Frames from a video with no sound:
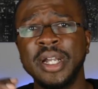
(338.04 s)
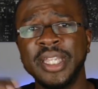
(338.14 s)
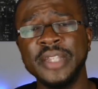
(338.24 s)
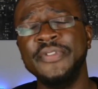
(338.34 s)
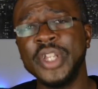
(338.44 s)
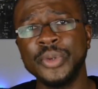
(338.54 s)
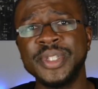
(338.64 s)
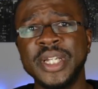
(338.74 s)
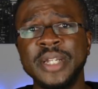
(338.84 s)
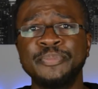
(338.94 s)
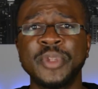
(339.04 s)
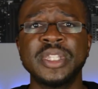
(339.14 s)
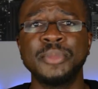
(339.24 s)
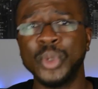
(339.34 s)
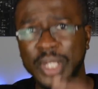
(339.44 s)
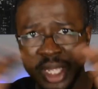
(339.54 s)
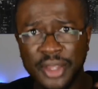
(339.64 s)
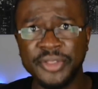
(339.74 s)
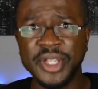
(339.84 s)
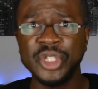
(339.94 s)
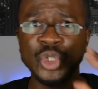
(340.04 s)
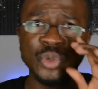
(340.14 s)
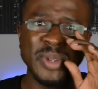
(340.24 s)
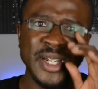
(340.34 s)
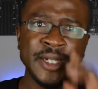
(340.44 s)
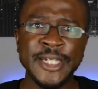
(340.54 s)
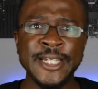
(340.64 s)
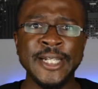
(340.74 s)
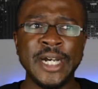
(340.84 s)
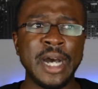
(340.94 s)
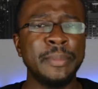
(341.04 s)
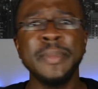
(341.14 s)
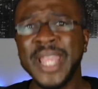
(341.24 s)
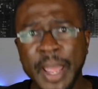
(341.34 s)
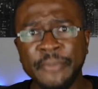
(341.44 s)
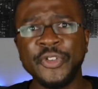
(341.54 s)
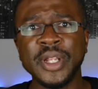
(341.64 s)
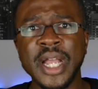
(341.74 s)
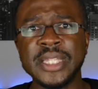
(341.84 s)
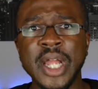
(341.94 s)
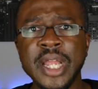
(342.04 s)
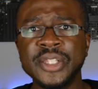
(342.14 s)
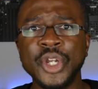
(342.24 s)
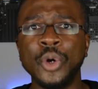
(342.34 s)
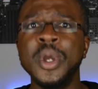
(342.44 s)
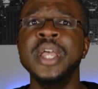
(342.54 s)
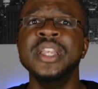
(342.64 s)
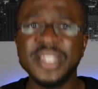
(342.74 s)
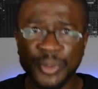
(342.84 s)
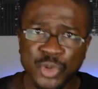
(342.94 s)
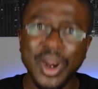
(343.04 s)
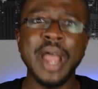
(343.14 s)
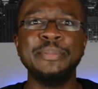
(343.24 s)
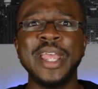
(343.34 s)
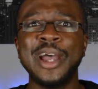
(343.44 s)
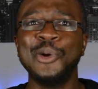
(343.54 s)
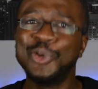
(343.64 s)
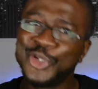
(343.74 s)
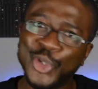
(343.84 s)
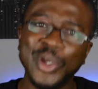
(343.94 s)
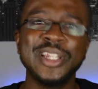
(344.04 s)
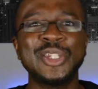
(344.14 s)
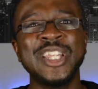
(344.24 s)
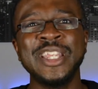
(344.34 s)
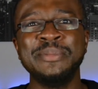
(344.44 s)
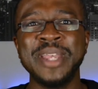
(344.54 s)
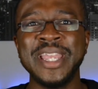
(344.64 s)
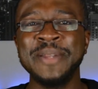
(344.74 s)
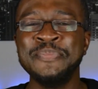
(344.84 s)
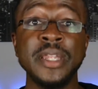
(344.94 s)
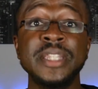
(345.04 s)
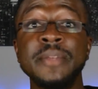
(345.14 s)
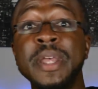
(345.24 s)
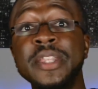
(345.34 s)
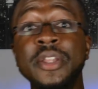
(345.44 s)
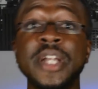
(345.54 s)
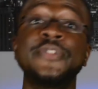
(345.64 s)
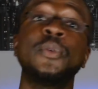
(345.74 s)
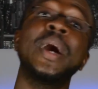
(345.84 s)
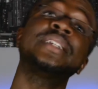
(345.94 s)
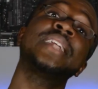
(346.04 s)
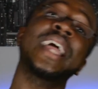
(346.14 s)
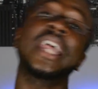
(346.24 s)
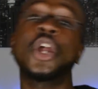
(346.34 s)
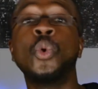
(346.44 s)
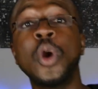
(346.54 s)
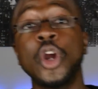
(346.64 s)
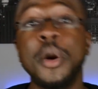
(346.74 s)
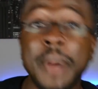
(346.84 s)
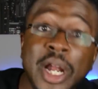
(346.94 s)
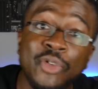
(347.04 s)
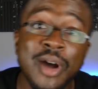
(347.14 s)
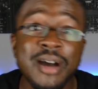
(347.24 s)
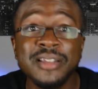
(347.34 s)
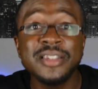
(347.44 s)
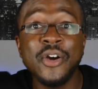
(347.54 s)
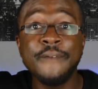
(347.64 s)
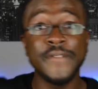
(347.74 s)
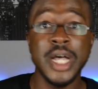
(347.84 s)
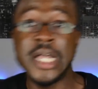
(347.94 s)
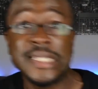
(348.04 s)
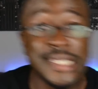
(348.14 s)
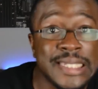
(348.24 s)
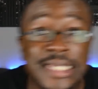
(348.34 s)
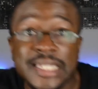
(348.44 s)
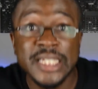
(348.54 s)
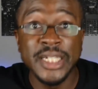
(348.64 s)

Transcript: getting the videos done, because I'm doing a lot of other things too, but I'm gonna make it happen for you guys, alright? So, subscribe now, join the team, man. That's it, man. Thank you guys for watching. I gotta go work on my crossovers.